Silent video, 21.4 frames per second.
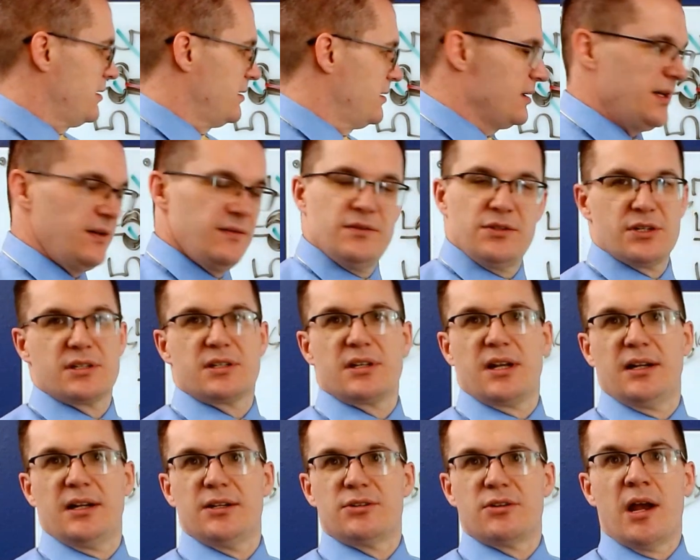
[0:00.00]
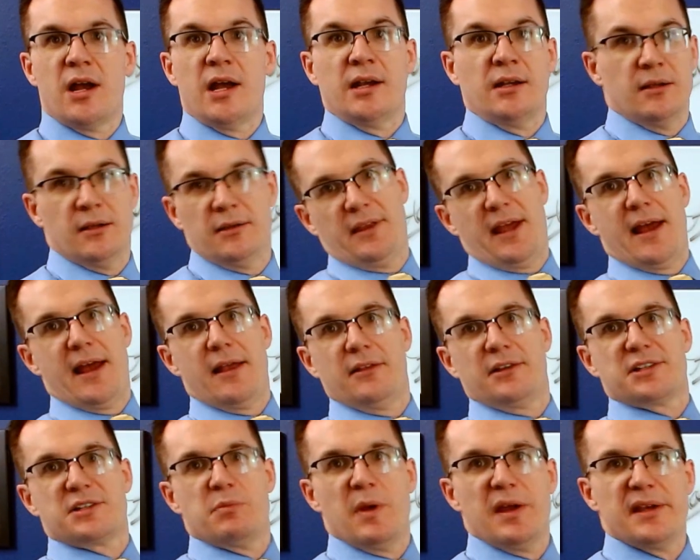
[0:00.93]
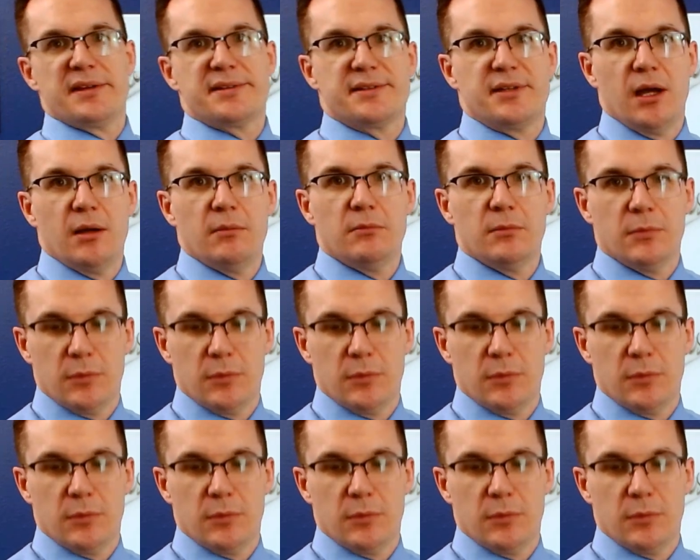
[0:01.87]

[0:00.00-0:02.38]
Even just on a drawing, that looks messed up.